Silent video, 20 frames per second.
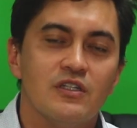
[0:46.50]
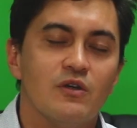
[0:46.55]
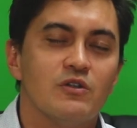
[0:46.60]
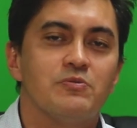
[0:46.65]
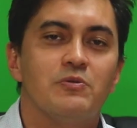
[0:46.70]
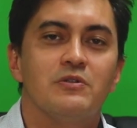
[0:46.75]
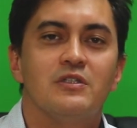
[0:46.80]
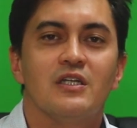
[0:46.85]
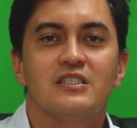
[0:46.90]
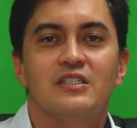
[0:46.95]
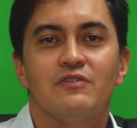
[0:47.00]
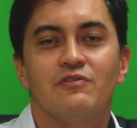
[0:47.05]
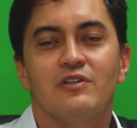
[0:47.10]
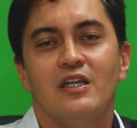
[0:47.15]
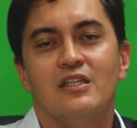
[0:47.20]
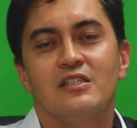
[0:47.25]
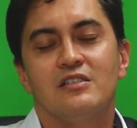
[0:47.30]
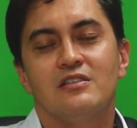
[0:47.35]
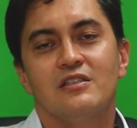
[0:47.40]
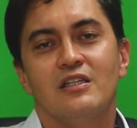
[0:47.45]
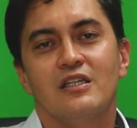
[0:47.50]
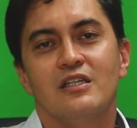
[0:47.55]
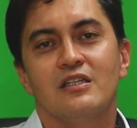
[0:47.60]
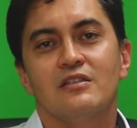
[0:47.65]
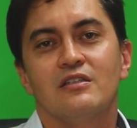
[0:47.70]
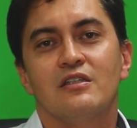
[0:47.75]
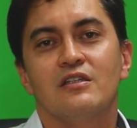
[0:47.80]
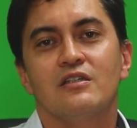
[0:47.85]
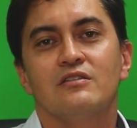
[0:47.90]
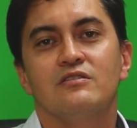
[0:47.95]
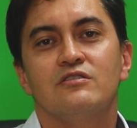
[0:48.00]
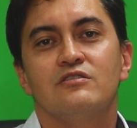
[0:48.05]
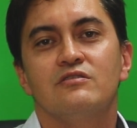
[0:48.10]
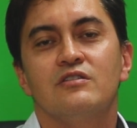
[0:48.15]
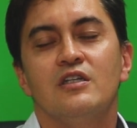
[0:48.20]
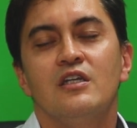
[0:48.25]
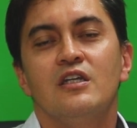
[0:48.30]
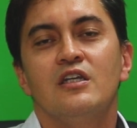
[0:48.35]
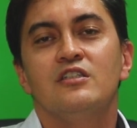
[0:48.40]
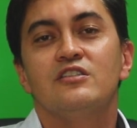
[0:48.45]
so it's protective against the
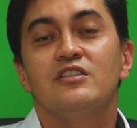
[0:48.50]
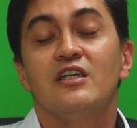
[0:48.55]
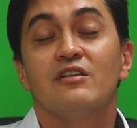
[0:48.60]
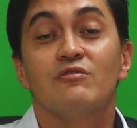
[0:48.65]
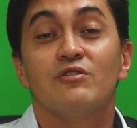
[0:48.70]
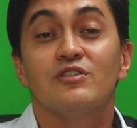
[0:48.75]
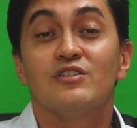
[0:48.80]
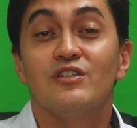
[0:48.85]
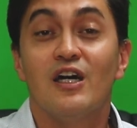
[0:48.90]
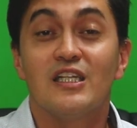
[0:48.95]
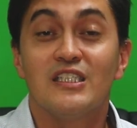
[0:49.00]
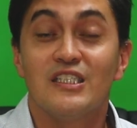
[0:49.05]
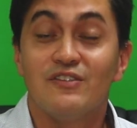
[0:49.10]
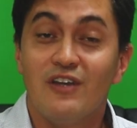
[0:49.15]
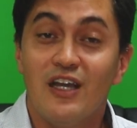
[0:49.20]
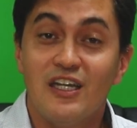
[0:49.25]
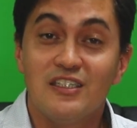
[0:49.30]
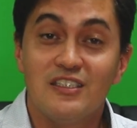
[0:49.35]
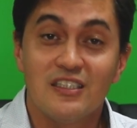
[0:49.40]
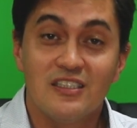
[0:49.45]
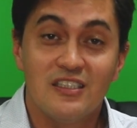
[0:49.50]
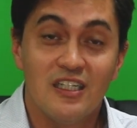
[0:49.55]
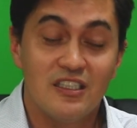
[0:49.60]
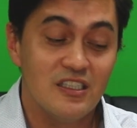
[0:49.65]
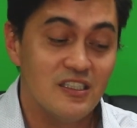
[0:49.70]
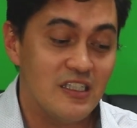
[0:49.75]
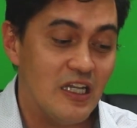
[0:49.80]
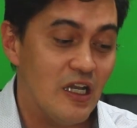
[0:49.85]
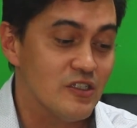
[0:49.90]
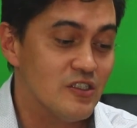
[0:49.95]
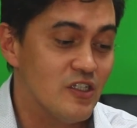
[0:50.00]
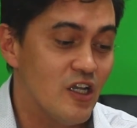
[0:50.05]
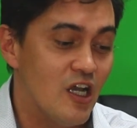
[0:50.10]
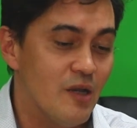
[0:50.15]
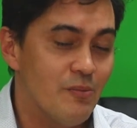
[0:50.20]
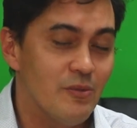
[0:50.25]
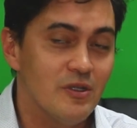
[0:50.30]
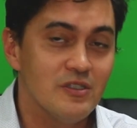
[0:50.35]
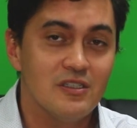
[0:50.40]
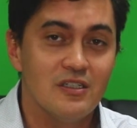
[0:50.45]
general signs of aging such as
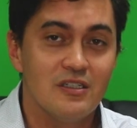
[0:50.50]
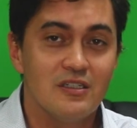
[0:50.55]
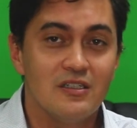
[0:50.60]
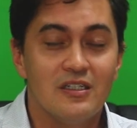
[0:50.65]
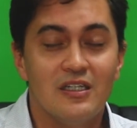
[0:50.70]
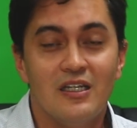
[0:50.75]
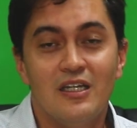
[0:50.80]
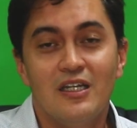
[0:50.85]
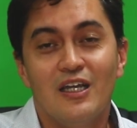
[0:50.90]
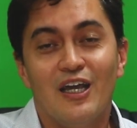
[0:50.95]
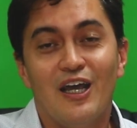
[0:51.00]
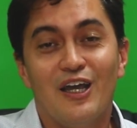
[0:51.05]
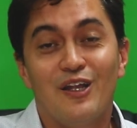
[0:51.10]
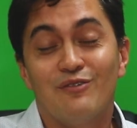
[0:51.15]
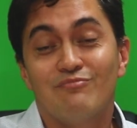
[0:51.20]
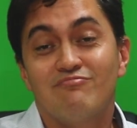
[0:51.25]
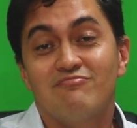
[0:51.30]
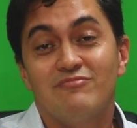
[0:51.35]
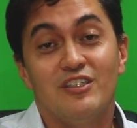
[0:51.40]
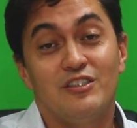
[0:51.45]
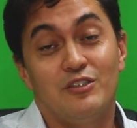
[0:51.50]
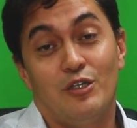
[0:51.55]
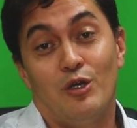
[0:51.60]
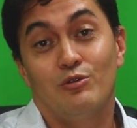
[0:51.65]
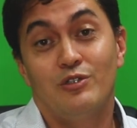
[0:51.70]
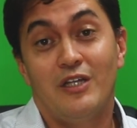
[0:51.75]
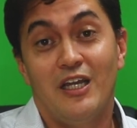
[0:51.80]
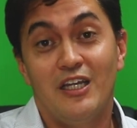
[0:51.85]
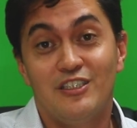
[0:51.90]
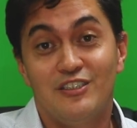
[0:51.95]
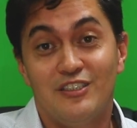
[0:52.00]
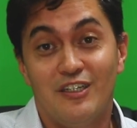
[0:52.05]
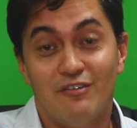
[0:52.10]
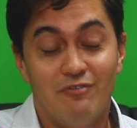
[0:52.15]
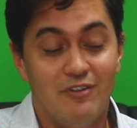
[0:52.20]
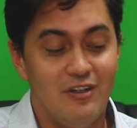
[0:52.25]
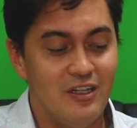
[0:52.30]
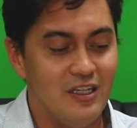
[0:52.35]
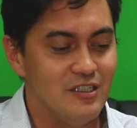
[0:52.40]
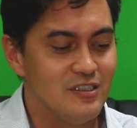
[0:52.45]
Alzheimer's and just old age
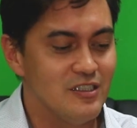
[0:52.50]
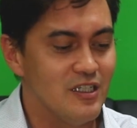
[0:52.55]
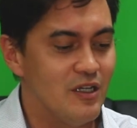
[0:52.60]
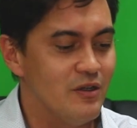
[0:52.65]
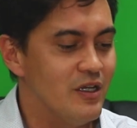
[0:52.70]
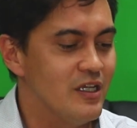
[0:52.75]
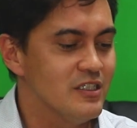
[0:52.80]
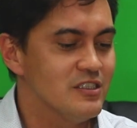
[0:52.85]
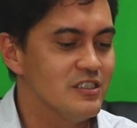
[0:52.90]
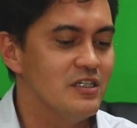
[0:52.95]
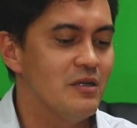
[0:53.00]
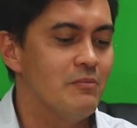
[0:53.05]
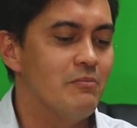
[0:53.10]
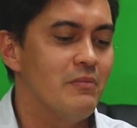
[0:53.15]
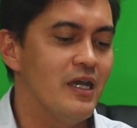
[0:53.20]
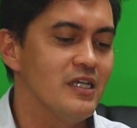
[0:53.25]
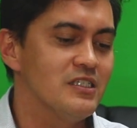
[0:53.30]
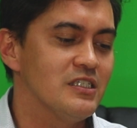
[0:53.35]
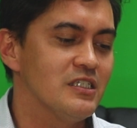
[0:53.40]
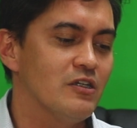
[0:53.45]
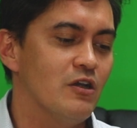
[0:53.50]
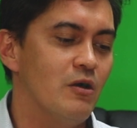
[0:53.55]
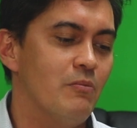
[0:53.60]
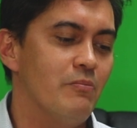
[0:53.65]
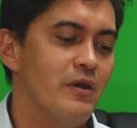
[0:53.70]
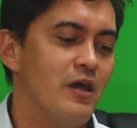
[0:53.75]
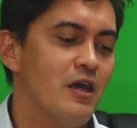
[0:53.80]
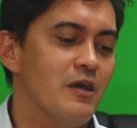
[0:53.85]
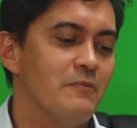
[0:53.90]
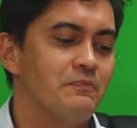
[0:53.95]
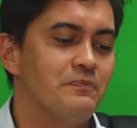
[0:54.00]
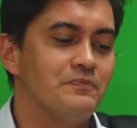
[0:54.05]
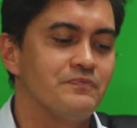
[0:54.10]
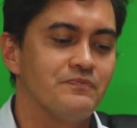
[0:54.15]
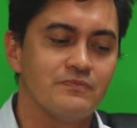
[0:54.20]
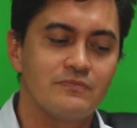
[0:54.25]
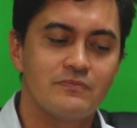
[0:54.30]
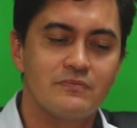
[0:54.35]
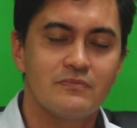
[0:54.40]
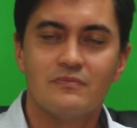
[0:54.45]
generally. So it's an amazing compound.
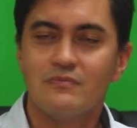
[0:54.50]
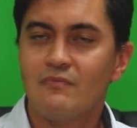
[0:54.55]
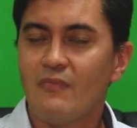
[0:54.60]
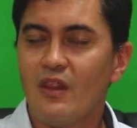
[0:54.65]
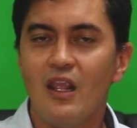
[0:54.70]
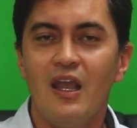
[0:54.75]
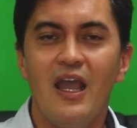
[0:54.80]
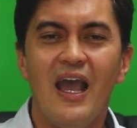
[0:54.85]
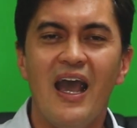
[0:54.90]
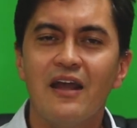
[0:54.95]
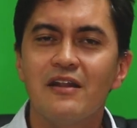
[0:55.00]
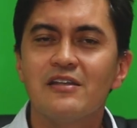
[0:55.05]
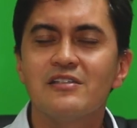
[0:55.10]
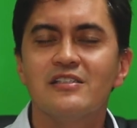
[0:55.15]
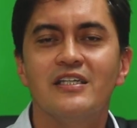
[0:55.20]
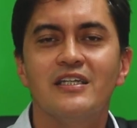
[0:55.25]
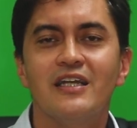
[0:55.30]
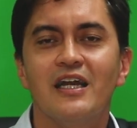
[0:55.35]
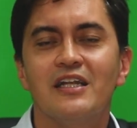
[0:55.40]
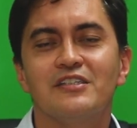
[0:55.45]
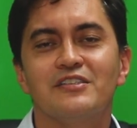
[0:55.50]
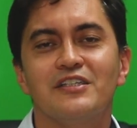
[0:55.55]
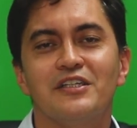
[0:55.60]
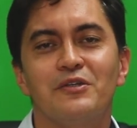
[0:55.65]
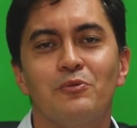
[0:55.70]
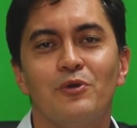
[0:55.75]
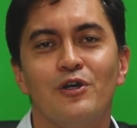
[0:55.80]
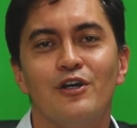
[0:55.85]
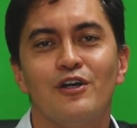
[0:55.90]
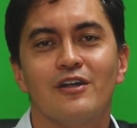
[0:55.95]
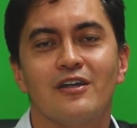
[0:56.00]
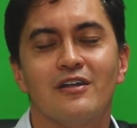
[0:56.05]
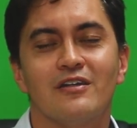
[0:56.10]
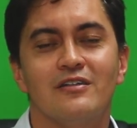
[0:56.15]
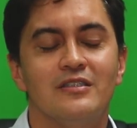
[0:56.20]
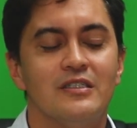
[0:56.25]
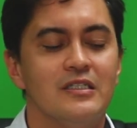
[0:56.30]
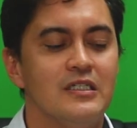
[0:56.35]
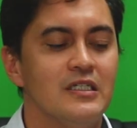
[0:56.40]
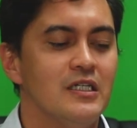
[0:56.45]
How does THC work?
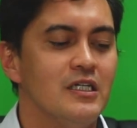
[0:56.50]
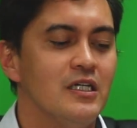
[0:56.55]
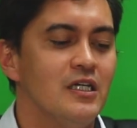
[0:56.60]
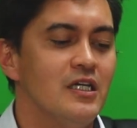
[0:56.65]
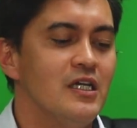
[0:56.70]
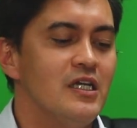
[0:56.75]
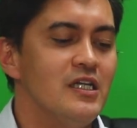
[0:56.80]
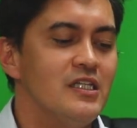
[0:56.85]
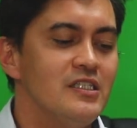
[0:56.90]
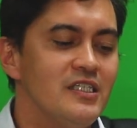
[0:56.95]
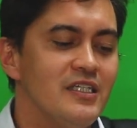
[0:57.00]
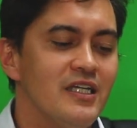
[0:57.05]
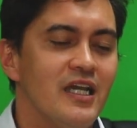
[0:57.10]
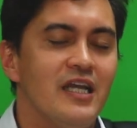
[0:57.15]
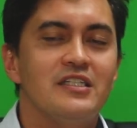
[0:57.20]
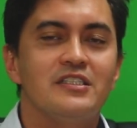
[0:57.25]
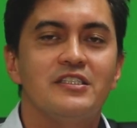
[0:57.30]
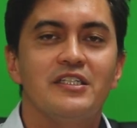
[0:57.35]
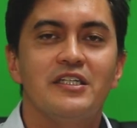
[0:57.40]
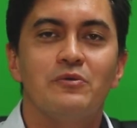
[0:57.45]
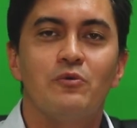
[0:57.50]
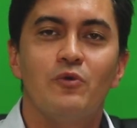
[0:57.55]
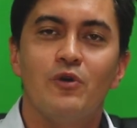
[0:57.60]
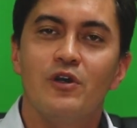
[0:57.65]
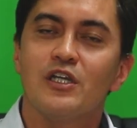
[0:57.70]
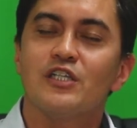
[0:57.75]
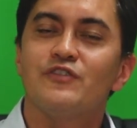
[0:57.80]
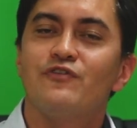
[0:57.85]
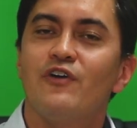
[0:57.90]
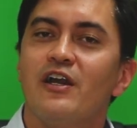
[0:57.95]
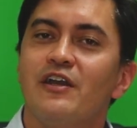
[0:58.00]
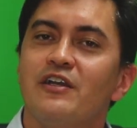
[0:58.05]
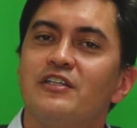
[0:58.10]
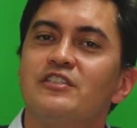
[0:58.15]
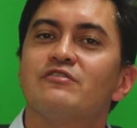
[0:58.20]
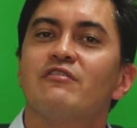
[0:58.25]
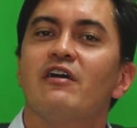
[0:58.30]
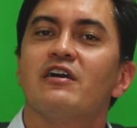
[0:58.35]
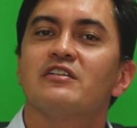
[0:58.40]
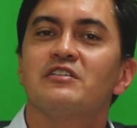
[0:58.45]
THC works via
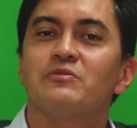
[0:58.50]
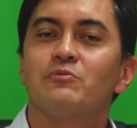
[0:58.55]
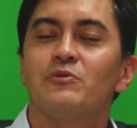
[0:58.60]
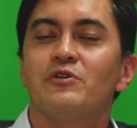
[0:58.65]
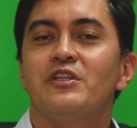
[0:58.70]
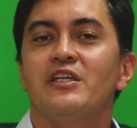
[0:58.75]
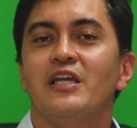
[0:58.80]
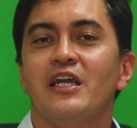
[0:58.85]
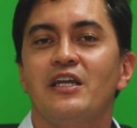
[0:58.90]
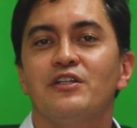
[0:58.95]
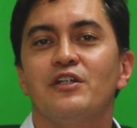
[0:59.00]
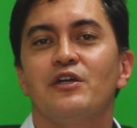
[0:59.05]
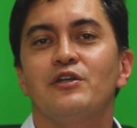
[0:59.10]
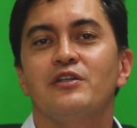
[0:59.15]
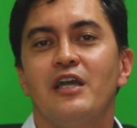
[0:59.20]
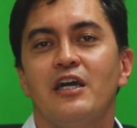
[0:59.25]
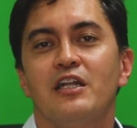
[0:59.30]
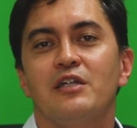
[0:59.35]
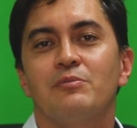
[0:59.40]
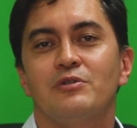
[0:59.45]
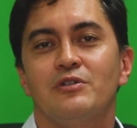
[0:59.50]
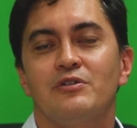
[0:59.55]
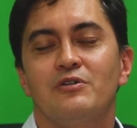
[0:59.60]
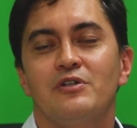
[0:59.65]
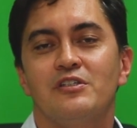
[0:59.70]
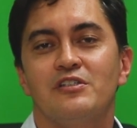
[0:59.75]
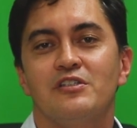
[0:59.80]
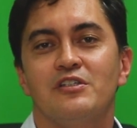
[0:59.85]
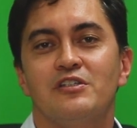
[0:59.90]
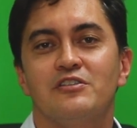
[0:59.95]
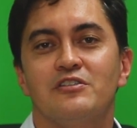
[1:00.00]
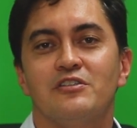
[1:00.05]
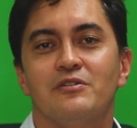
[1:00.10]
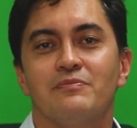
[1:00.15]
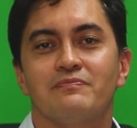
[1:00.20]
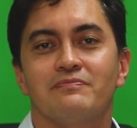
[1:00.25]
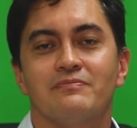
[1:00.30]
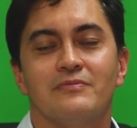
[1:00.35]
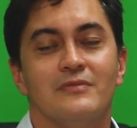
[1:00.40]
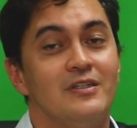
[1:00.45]
interacting with the endocannabinoid
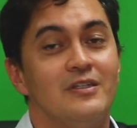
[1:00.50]
system.